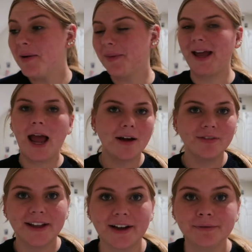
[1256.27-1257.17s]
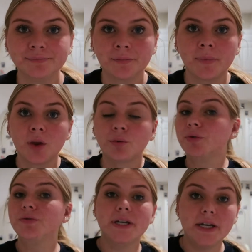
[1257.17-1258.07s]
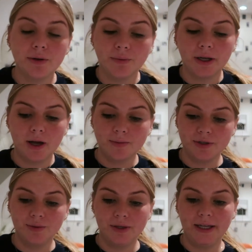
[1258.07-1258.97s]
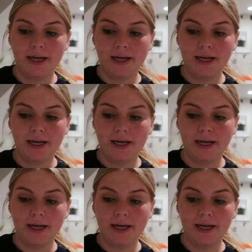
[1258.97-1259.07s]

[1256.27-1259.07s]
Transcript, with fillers: But, like I have like a routine when it comes to it.